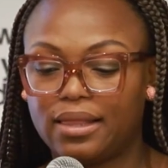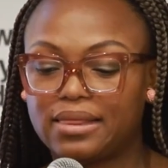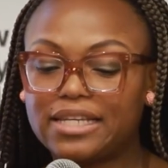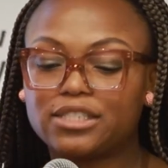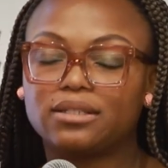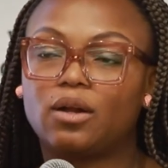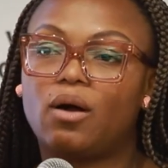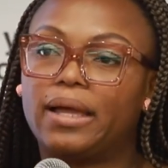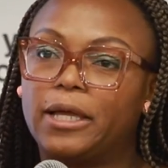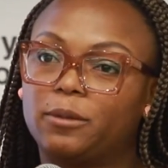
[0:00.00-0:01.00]
These could
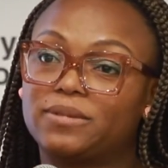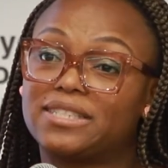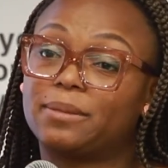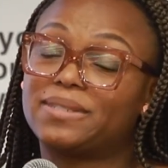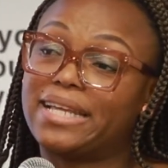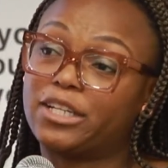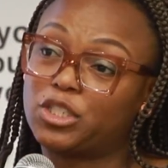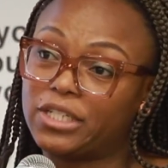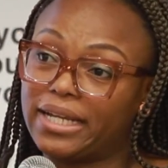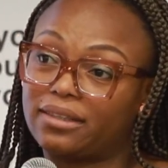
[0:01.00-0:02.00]
all help to
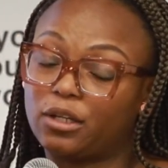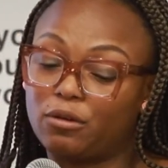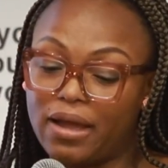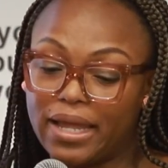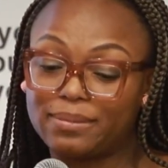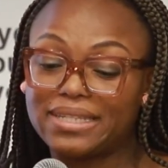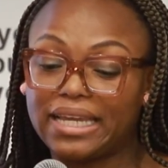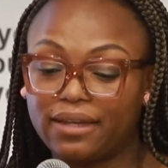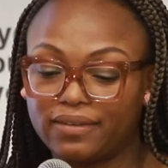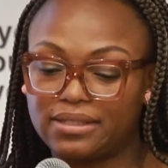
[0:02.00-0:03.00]
substantiate the crimes,
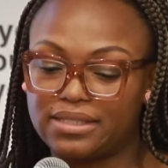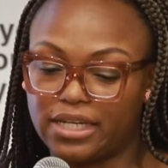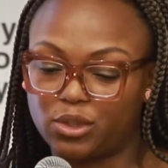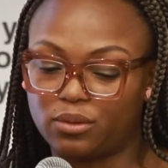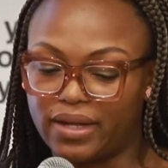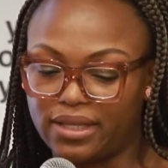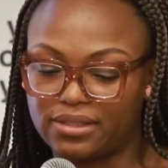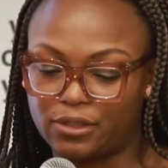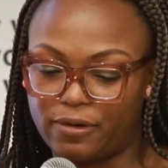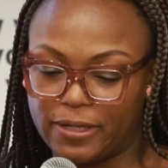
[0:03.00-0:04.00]
even sexual
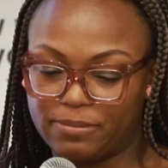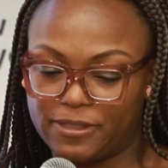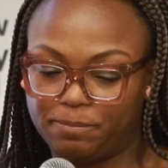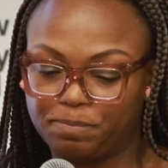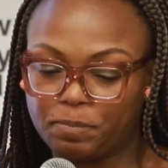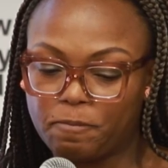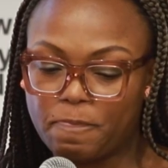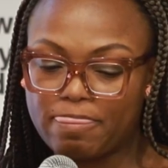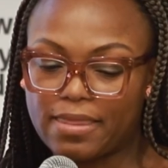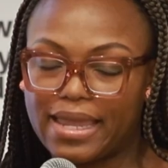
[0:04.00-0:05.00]
violence crimes.
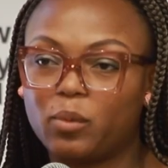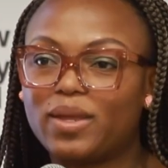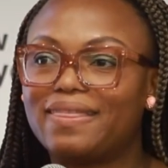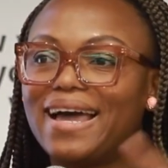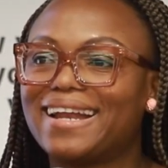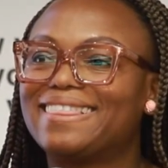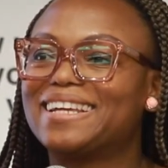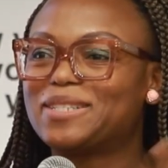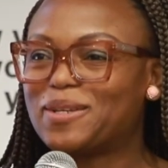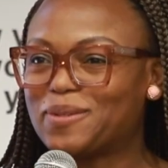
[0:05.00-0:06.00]
And with that, I
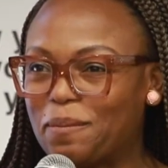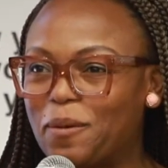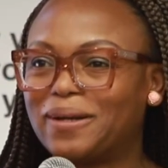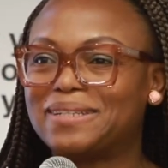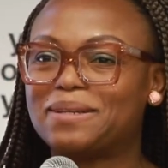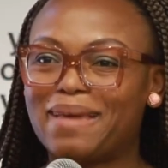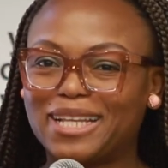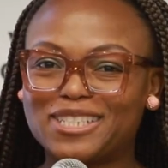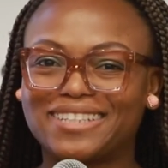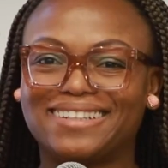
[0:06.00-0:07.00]
think it's also important to
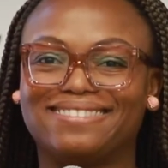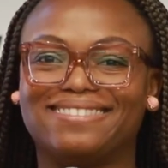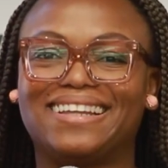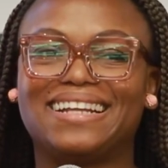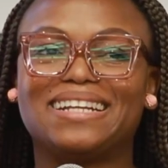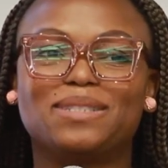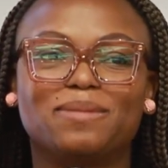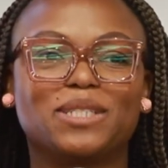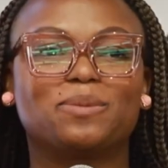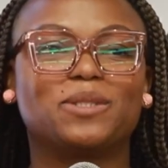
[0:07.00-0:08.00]
mention that
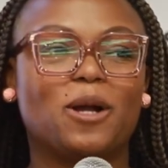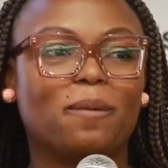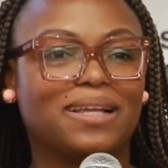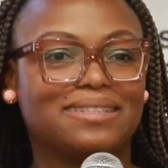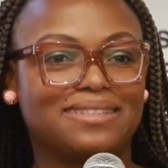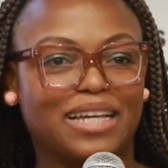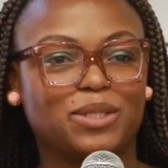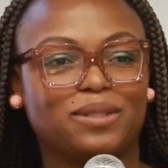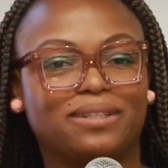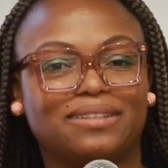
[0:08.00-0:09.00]
inasmuch as we talk about
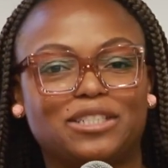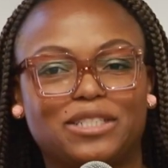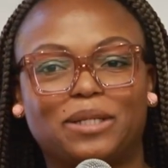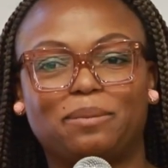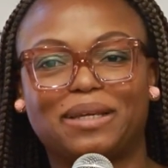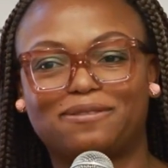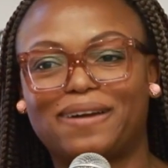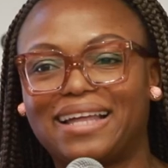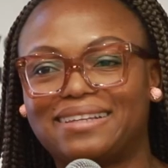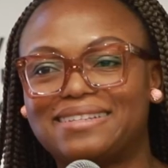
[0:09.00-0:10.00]
sexual and gender-based
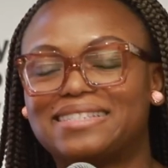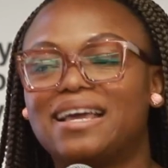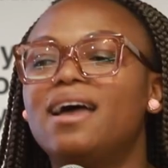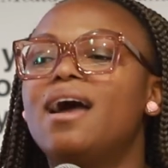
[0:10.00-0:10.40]
violence,